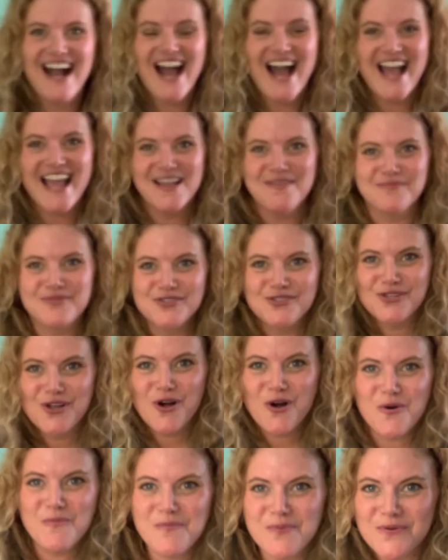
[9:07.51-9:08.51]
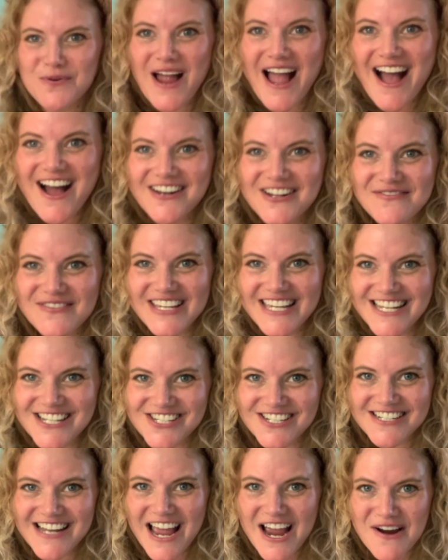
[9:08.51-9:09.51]
I am so proud of
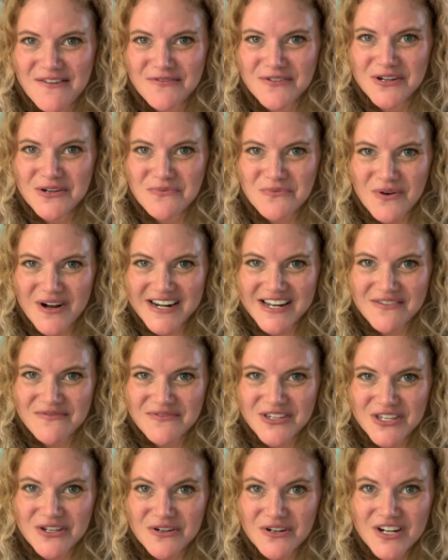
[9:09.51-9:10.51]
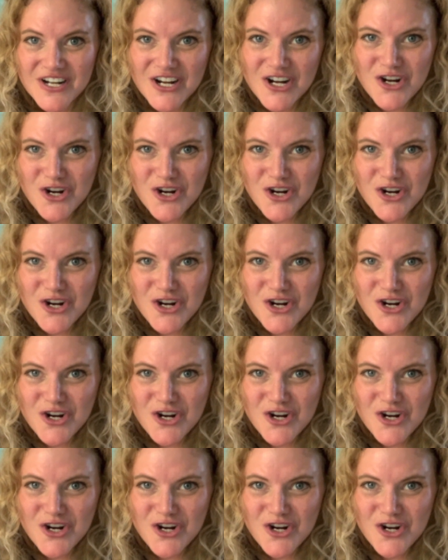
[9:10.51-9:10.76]
each and every one of you.